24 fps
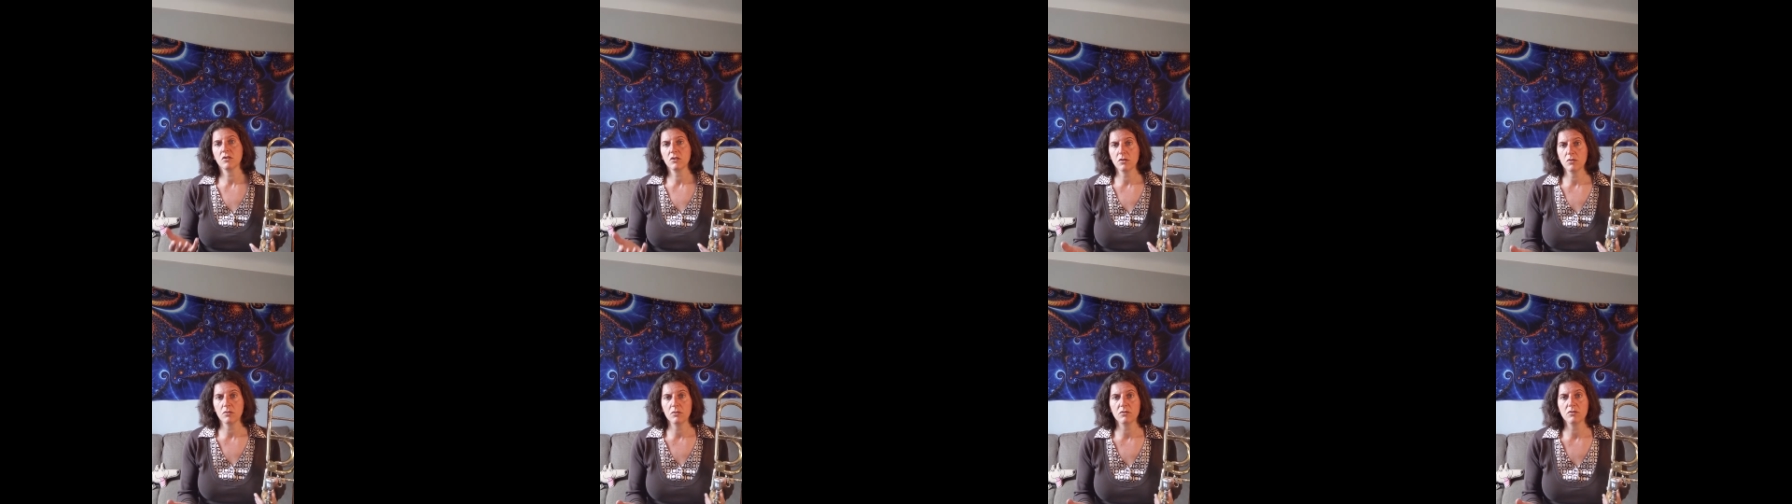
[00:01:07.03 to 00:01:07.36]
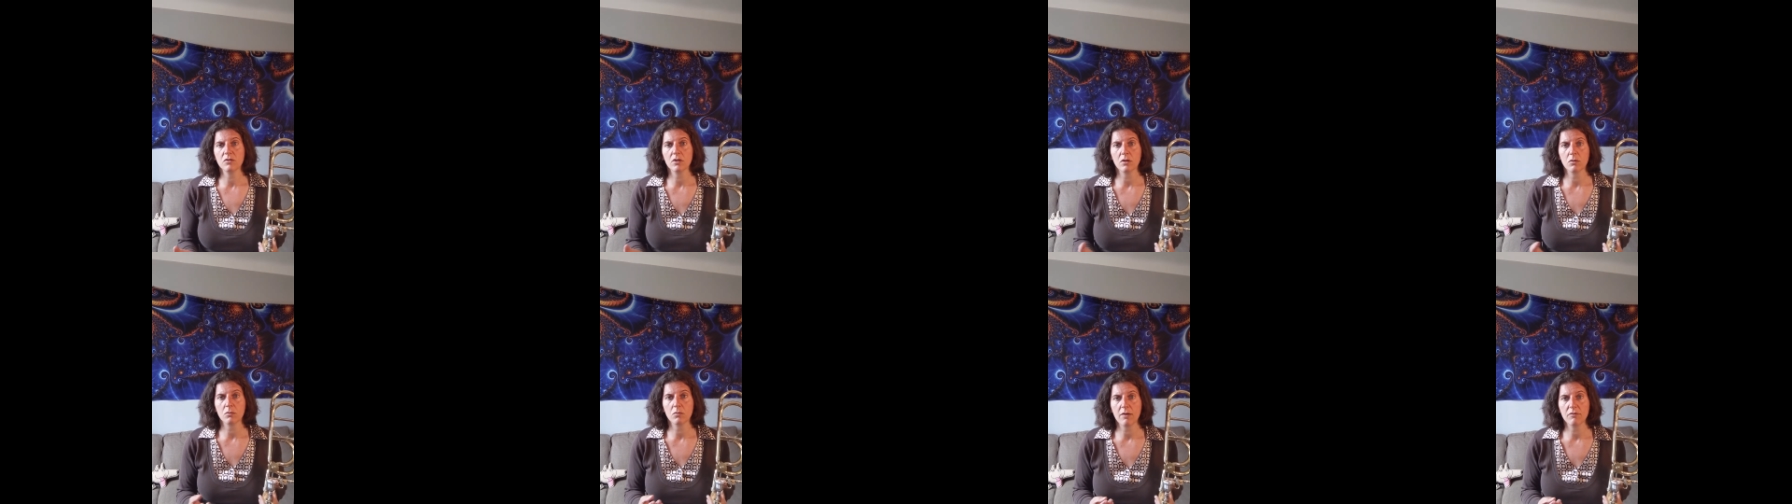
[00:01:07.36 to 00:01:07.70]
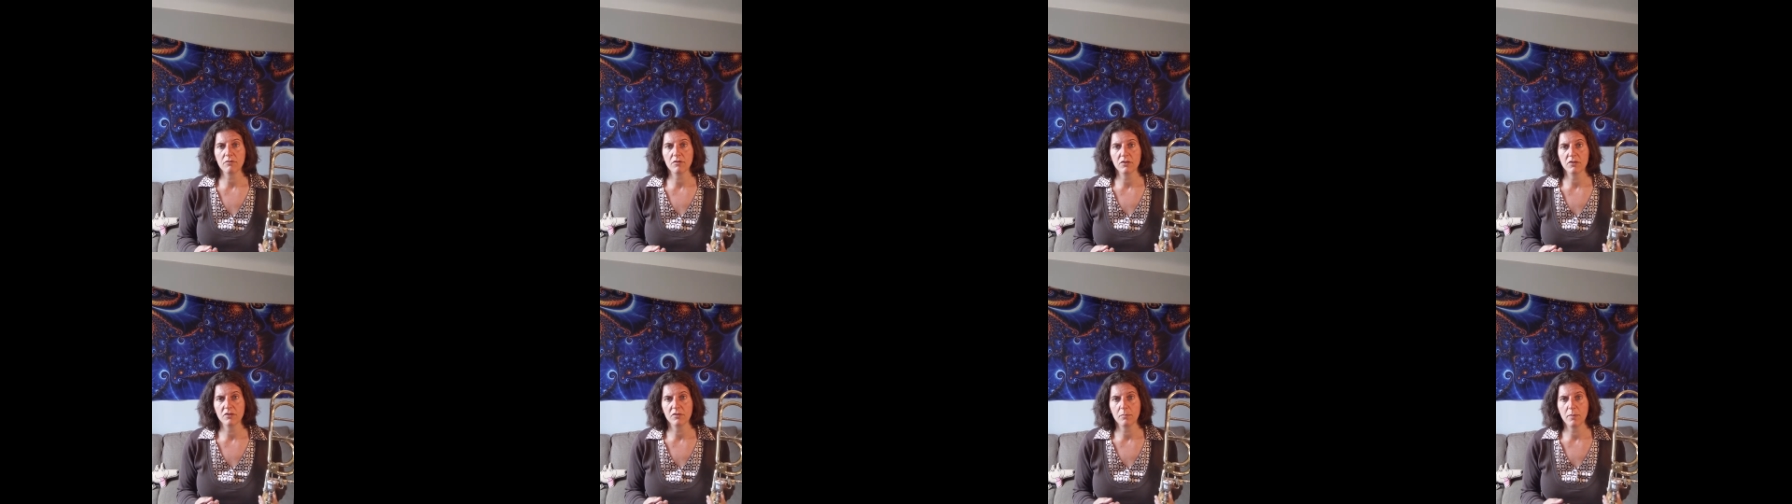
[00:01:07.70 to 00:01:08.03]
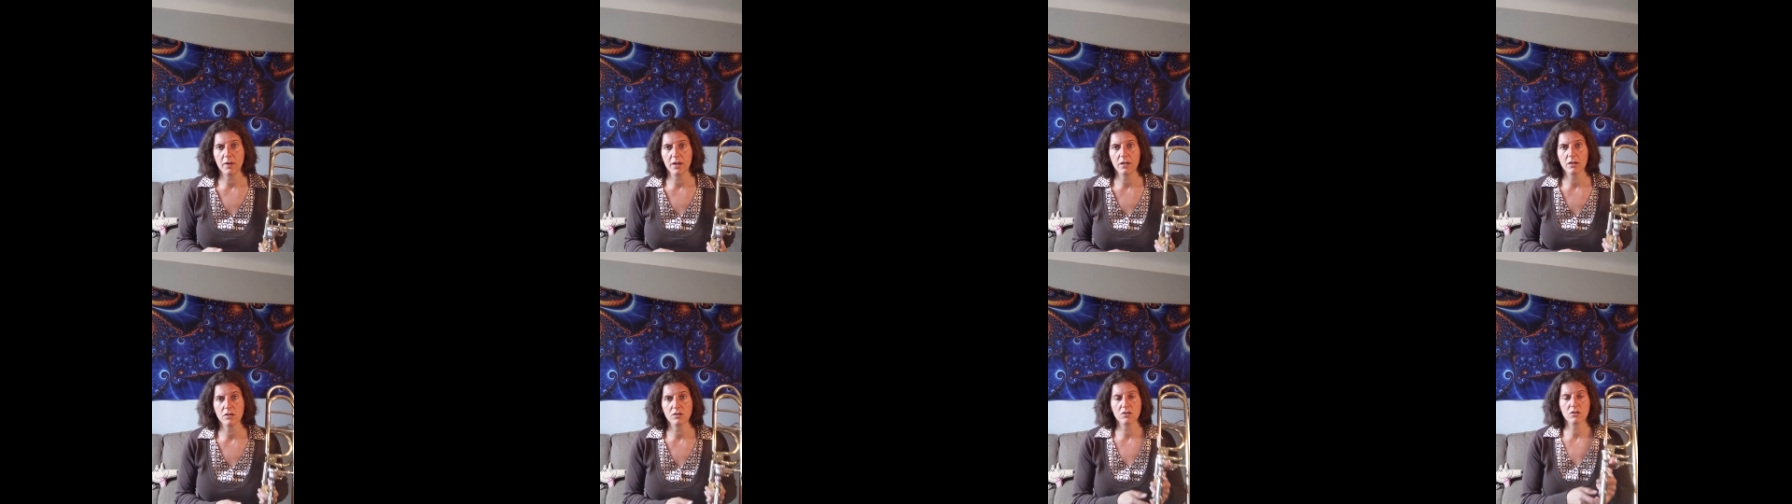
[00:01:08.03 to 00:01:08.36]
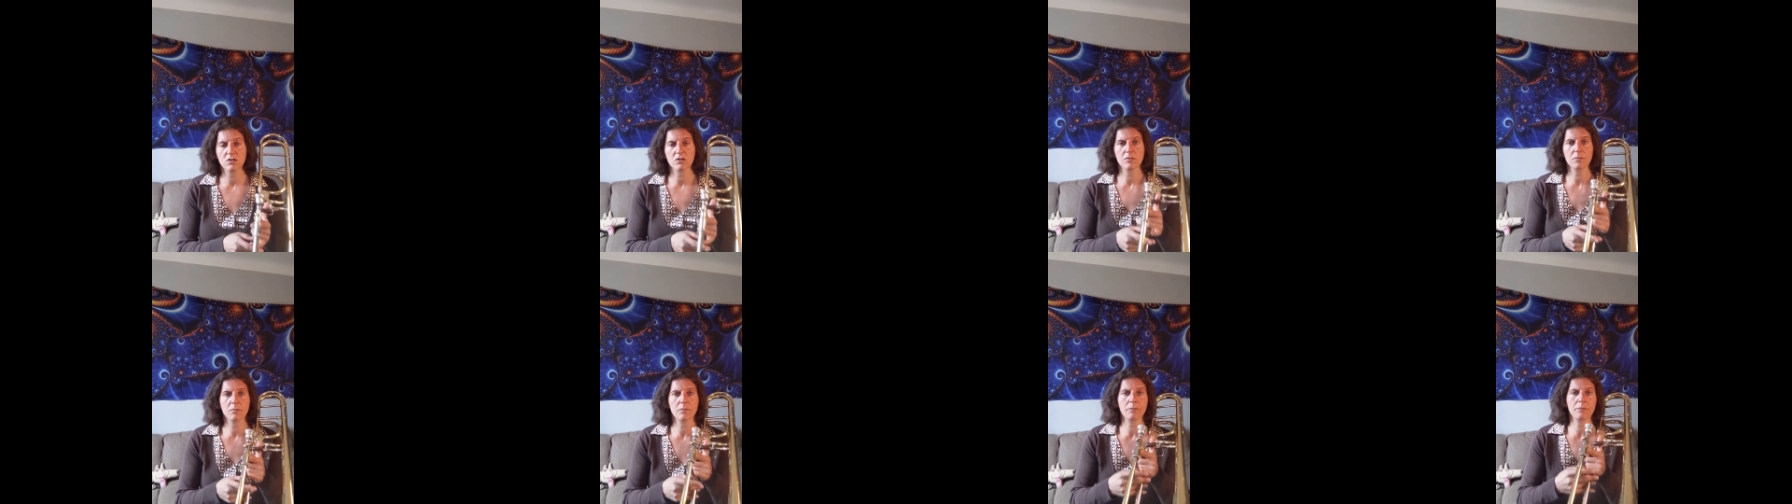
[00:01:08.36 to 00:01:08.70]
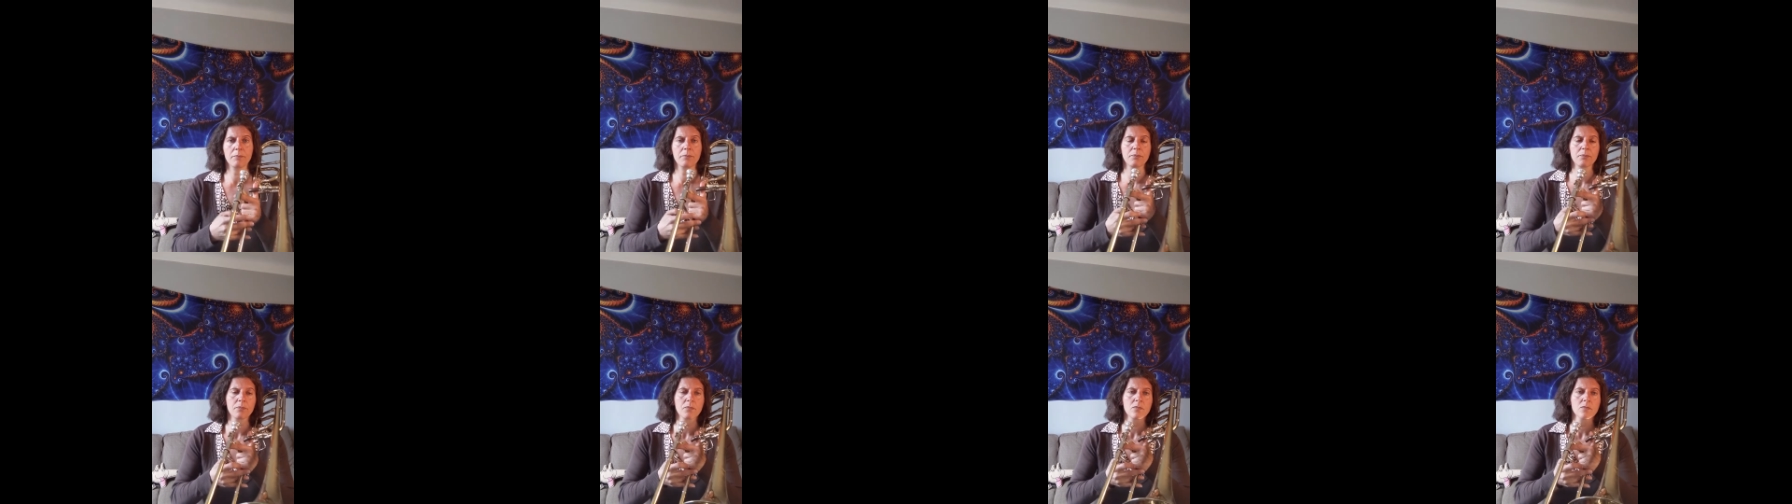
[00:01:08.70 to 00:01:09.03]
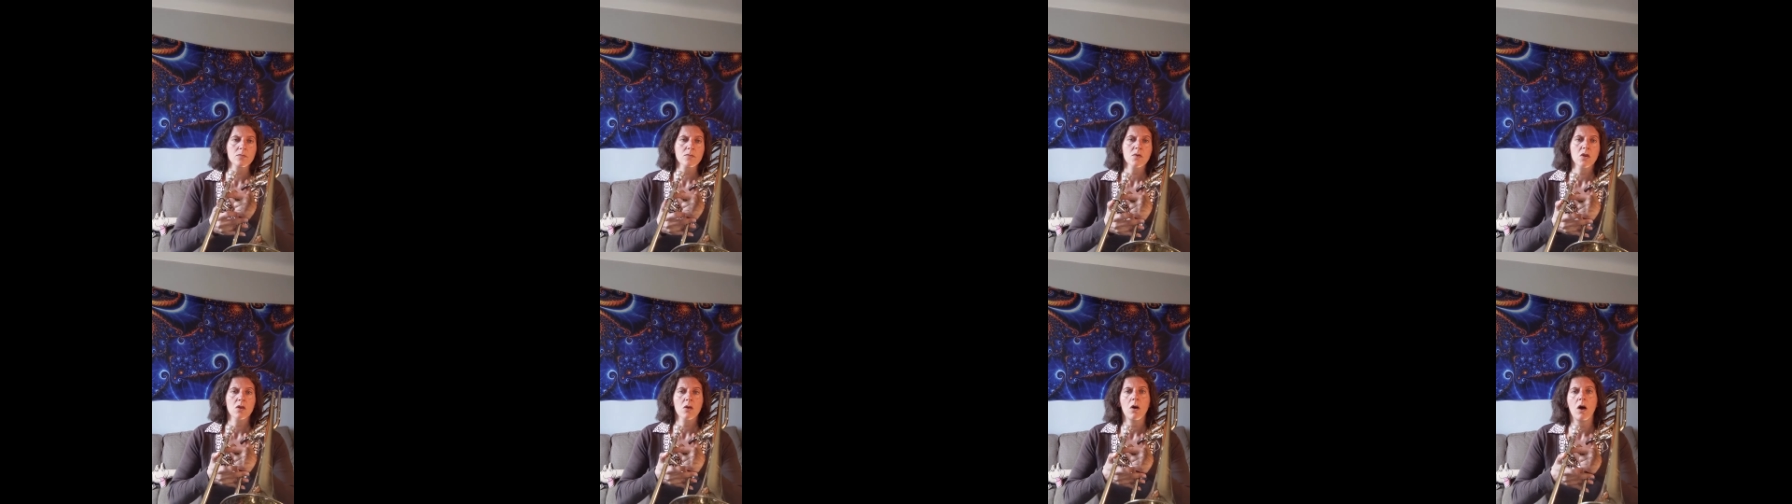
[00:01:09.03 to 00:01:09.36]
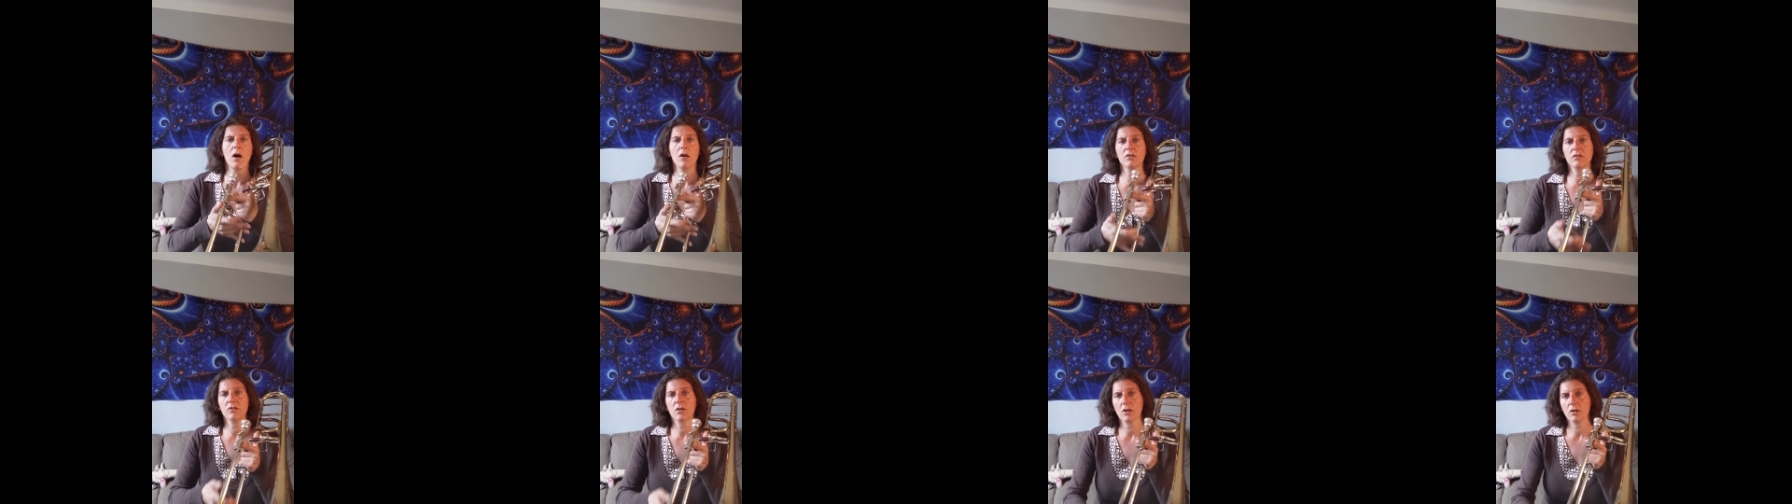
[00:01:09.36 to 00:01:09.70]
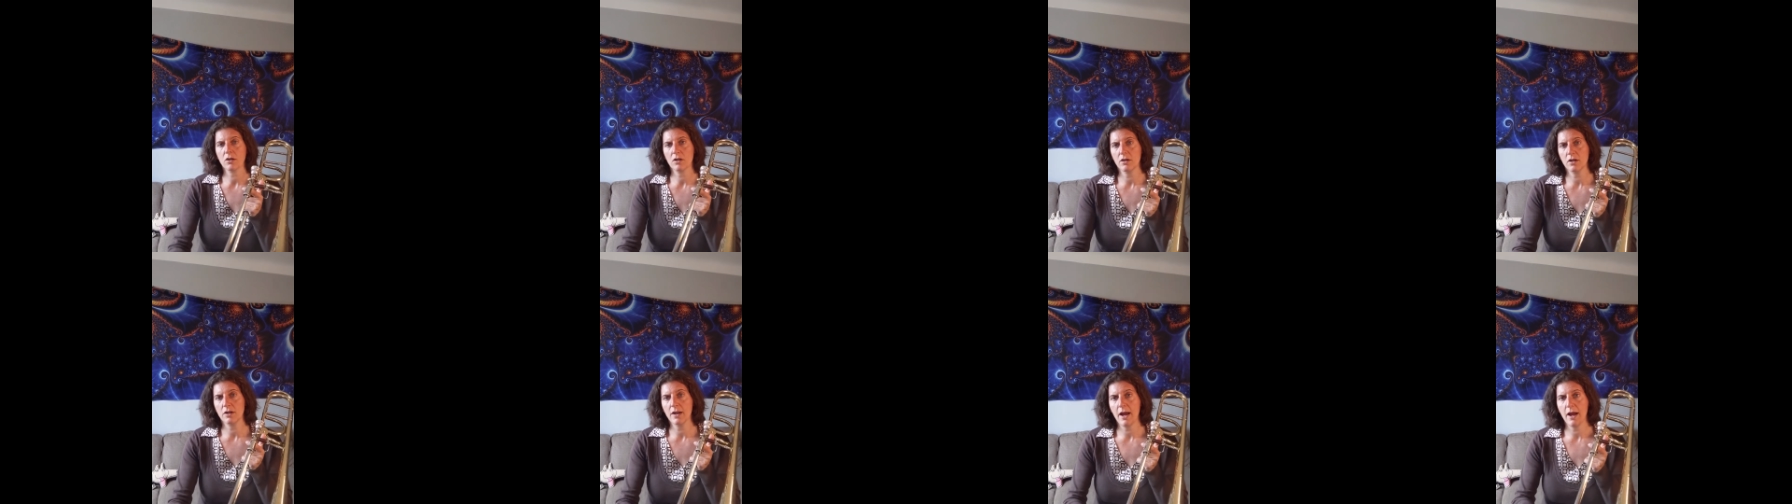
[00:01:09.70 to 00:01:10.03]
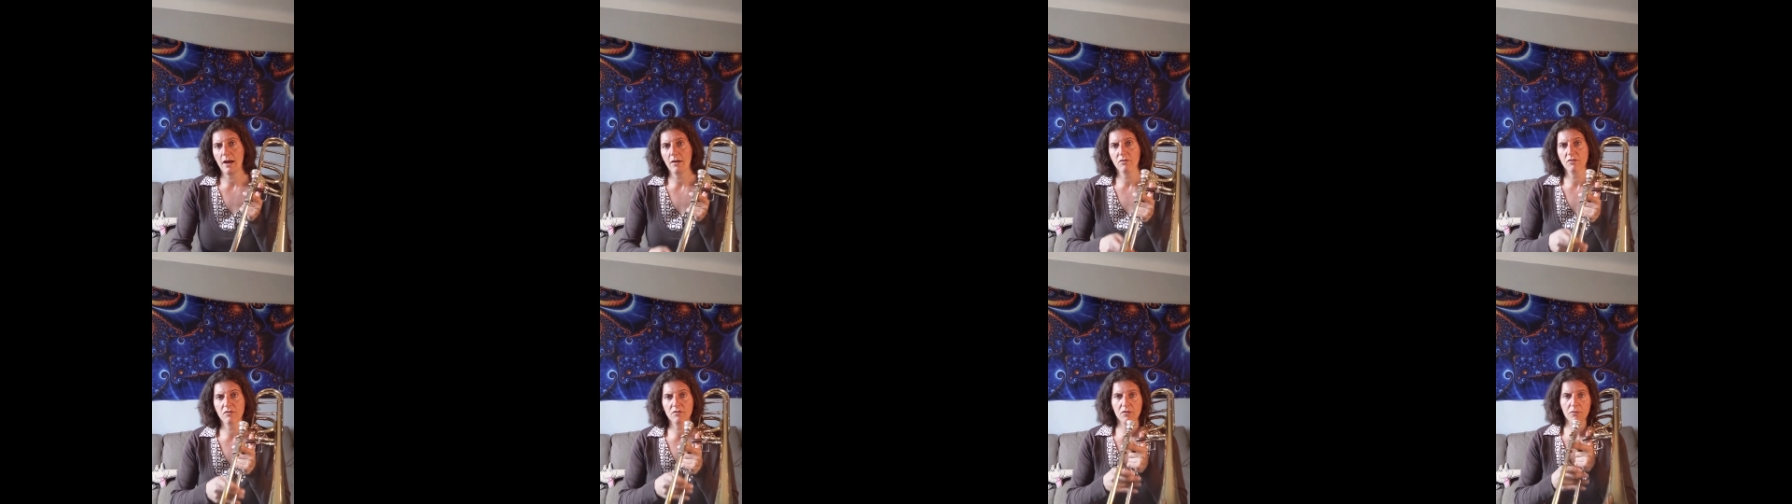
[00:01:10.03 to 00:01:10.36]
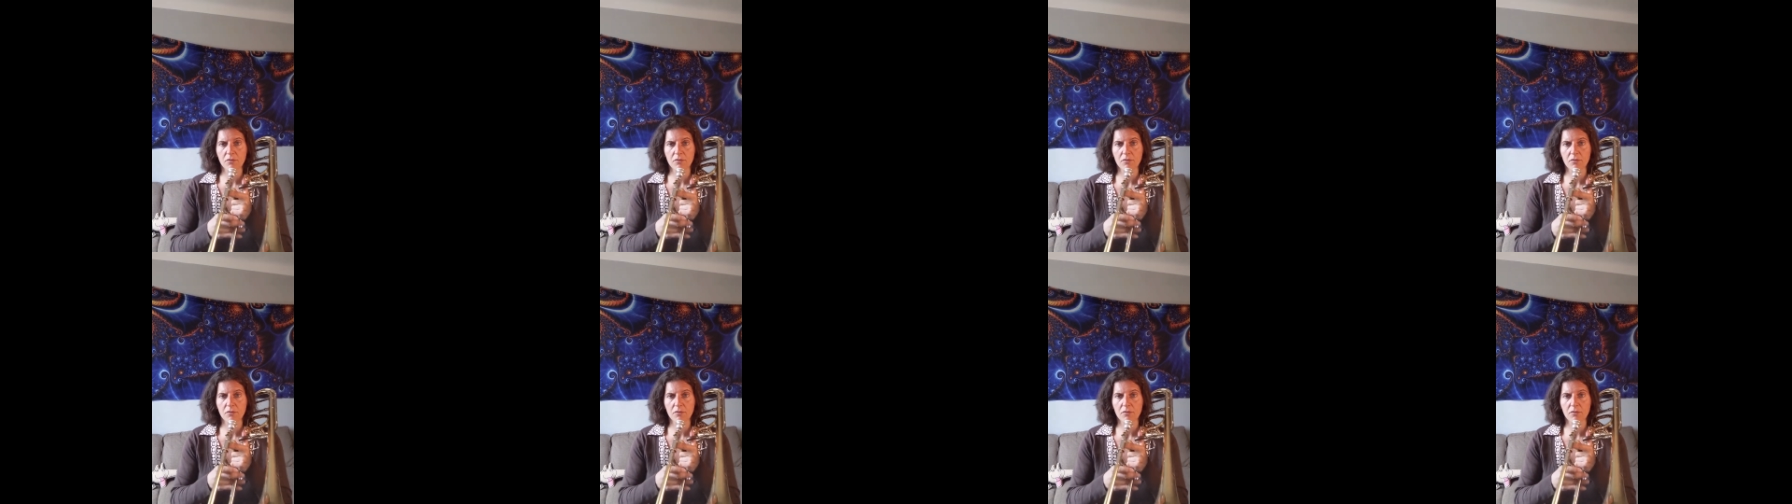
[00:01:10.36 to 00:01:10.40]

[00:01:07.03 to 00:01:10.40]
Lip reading: use a reference pitch. I'll start on an F.